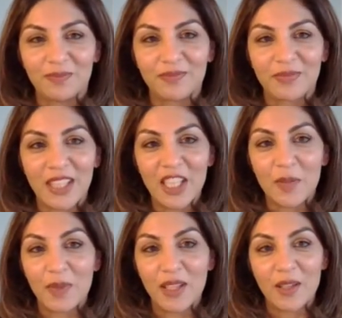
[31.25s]
He's
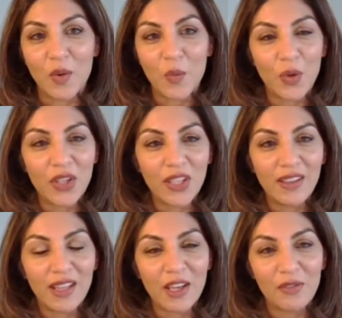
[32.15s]
been working
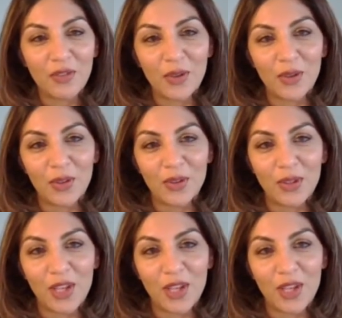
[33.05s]
there for